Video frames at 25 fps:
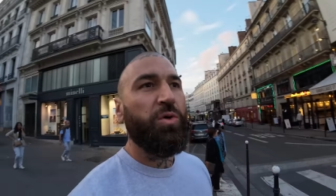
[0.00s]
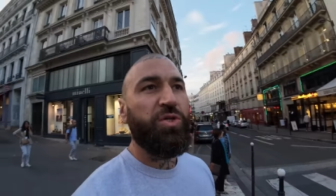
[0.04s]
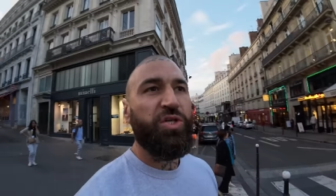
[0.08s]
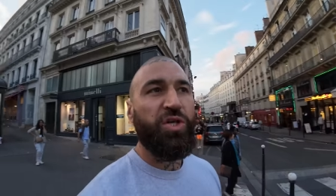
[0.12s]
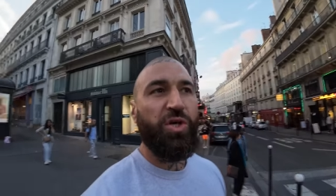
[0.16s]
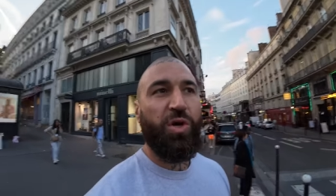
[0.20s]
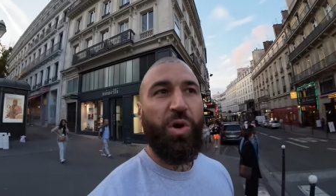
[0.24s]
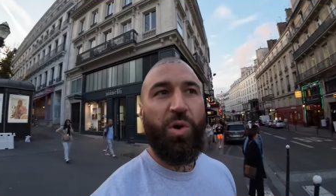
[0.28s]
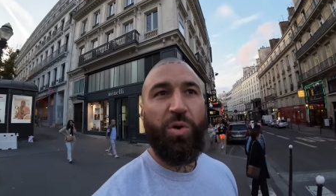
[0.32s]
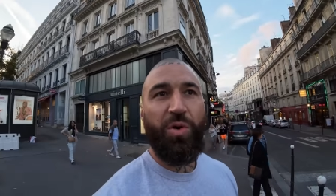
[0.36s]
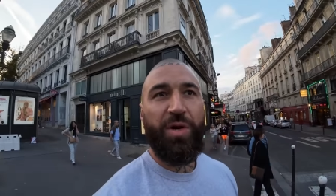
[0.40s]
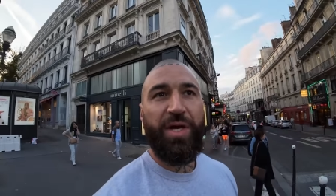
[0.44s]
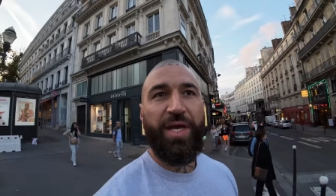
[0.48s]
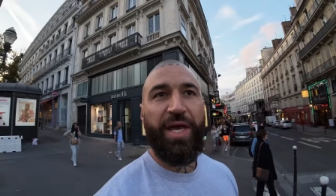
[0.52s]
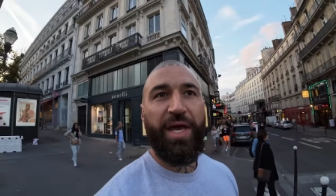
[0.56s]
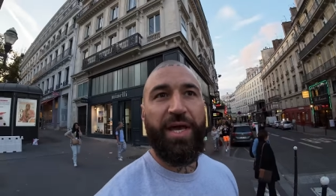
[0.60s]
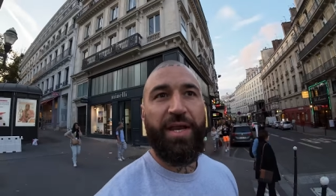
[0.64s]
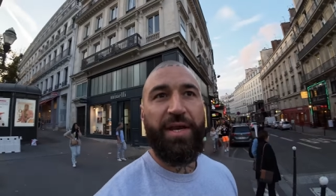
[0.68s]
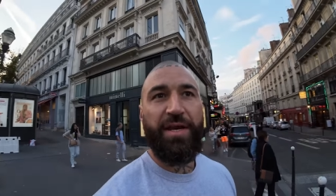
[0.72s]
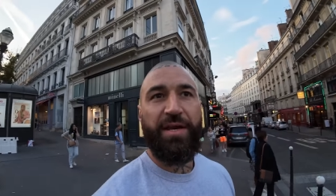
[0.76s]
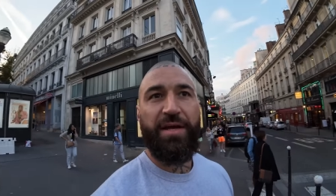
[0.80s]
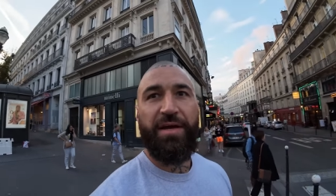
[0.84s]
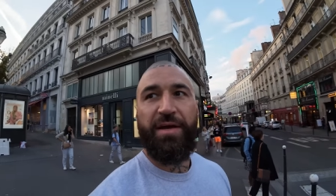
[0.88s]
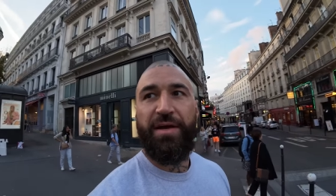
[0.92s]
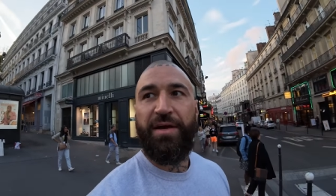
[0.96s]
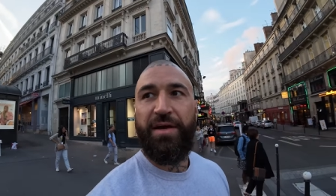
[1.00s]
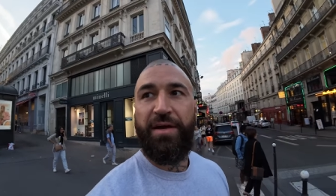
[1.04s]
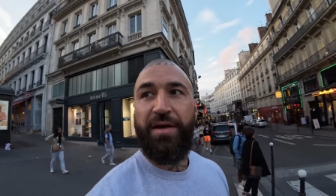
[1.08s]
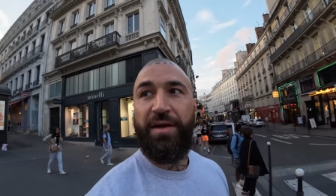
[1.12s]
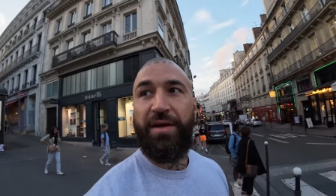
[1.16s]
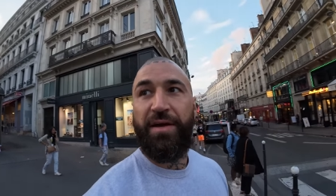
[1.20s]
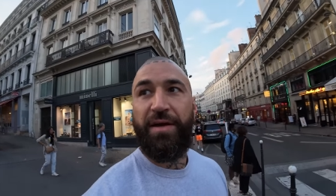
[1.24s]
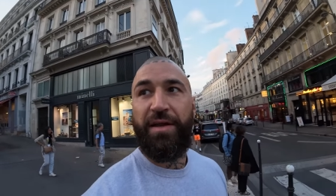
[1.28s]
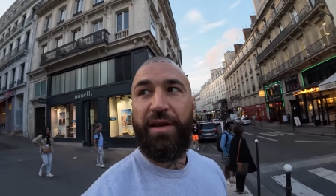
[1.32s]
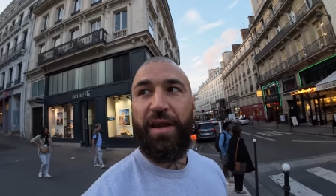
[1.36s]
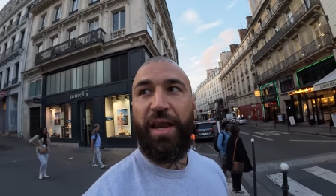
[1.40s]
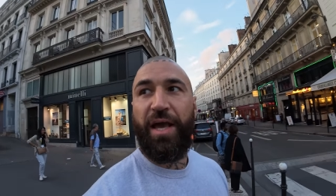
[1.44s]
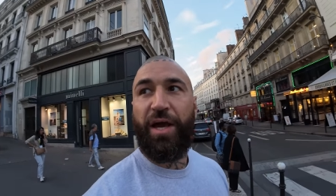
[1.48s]
What's it called again?
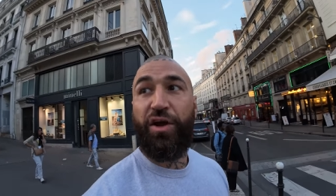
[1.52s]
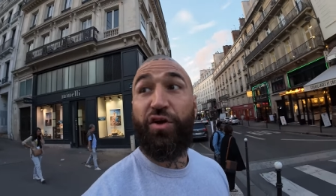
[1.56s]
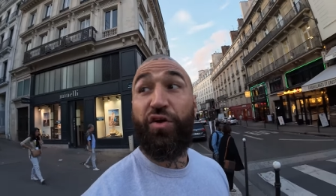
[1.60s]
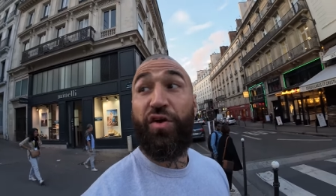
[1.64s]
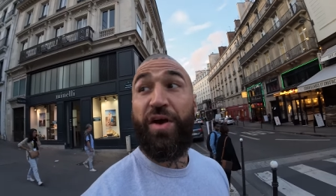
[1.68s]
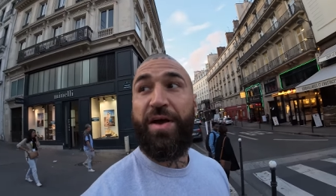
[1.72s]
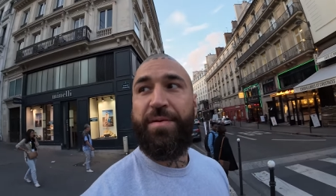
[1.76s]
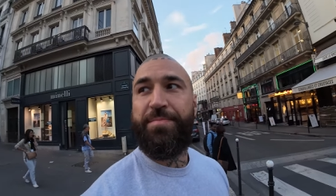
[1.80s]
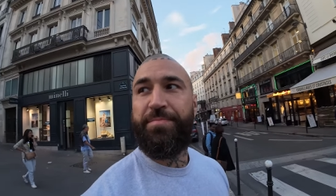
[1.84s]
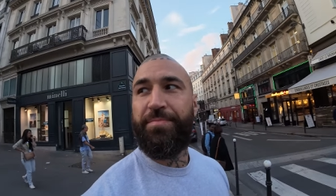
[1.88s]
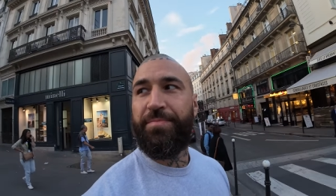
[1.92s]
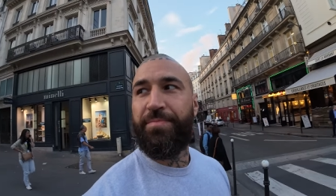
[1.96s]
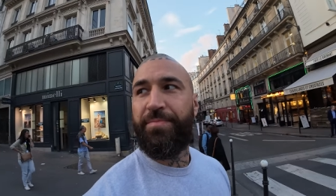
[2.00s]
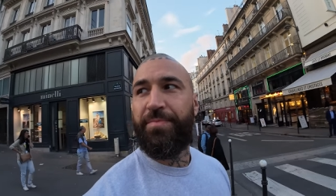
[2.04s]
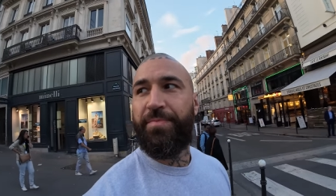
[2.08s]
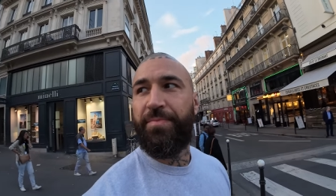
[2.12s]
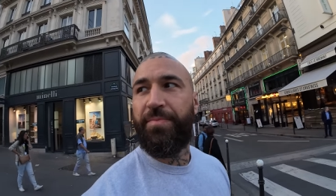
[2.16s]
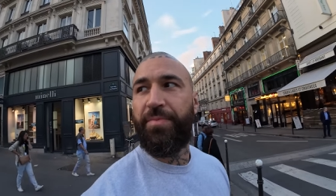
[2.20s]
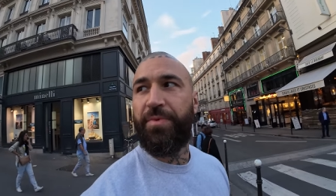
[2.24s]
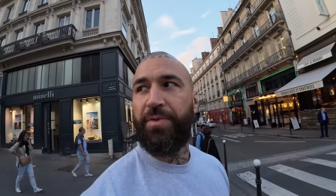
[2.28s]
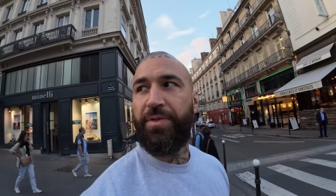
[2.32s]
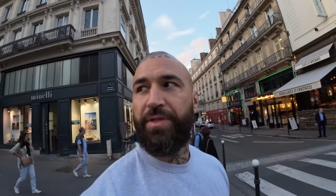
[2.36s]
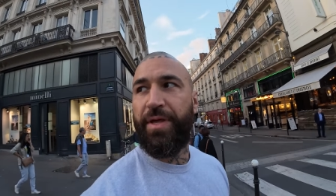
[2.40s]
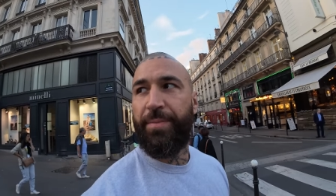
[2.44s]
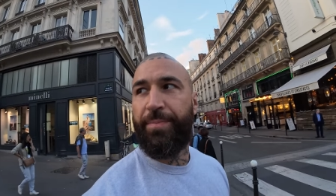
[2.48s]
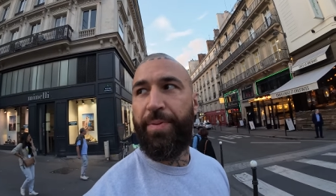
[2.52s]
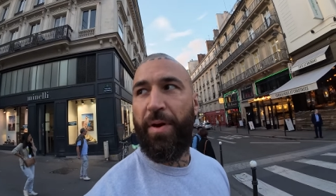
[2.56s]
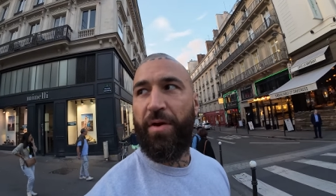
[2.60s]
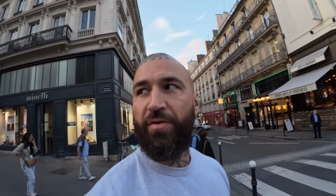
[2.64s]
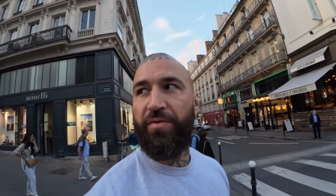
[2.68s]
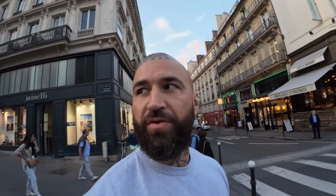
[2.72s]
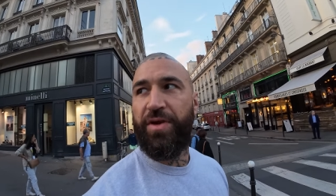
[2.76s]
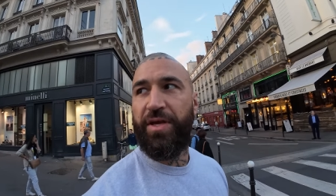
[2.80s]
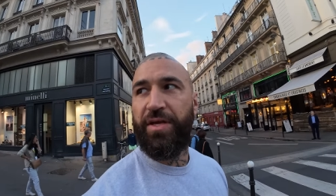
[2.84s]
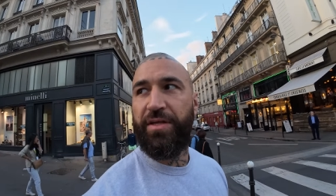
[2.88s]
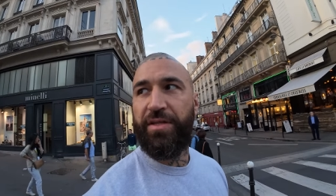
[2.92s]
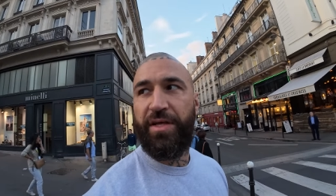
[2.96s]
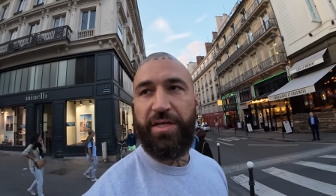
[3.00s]
Le Creme de
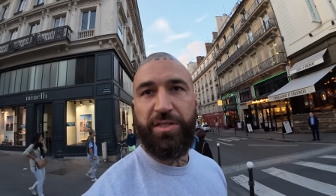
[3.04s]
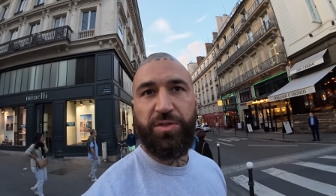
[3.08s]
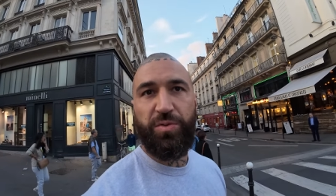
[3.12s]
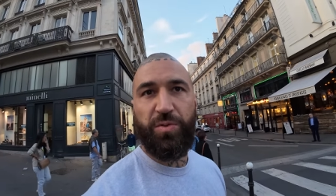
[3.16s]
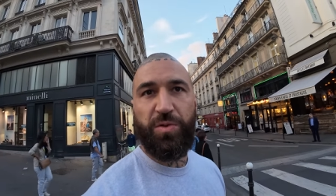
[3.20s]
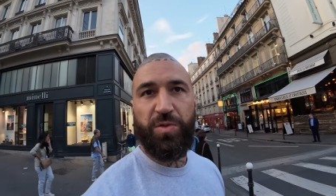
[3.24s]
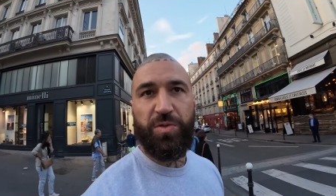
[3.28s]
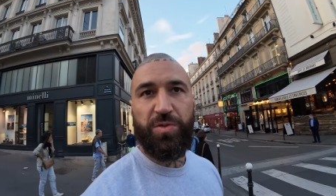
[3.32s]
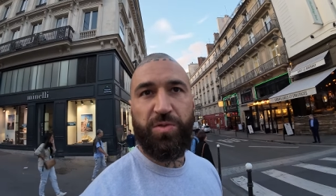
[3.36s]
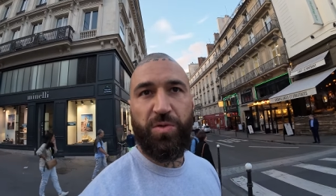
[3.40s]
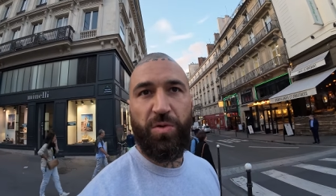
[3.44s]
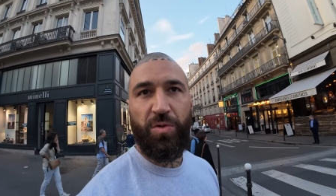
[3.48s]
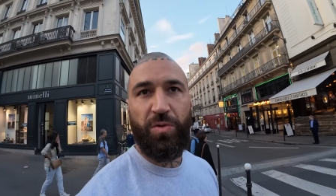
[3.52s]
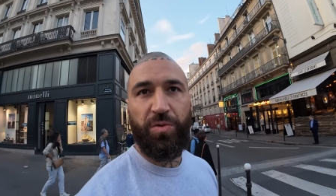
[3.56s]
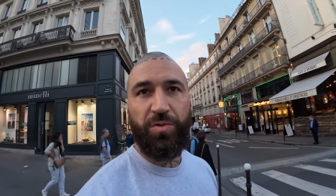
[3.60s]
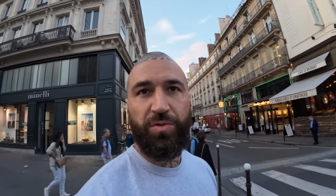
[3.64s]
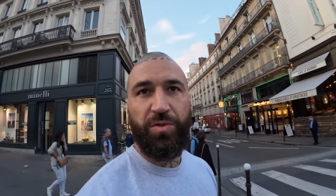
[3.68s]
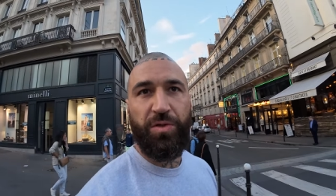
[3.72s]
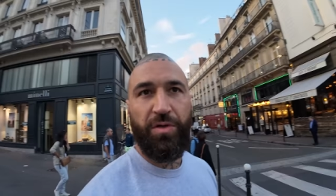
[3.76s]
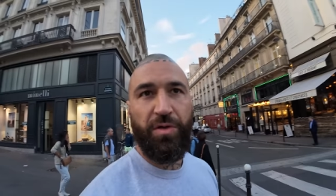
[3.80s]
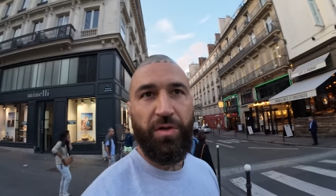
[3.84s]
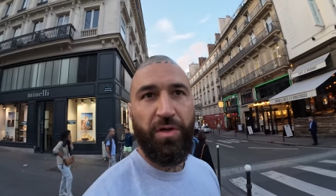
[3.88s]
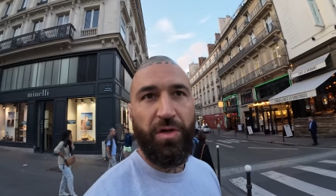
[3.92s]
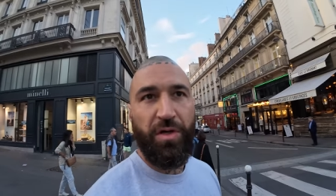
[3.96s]
Paris, that's what it's called.